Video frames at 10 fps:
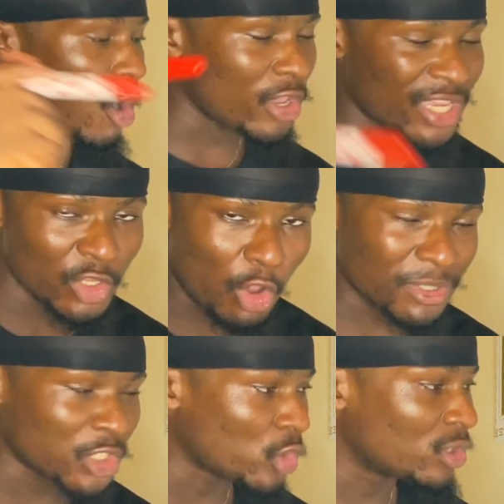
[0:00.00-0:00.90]
in the comment
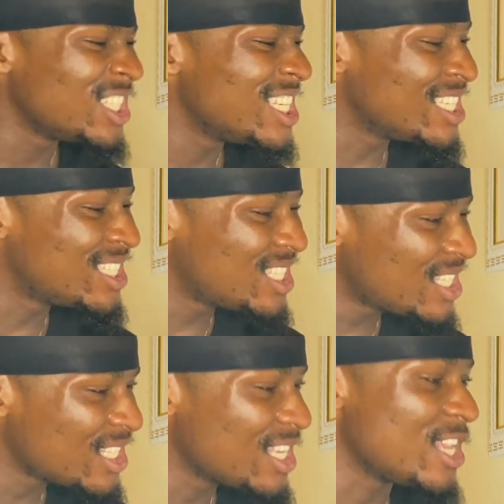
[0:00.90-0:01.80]
section, is
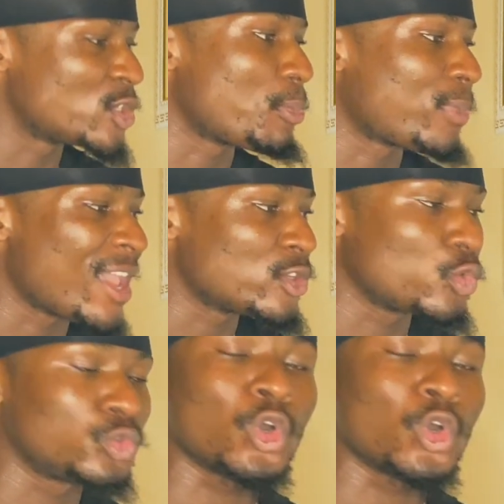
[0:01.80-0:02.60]
this a supply zone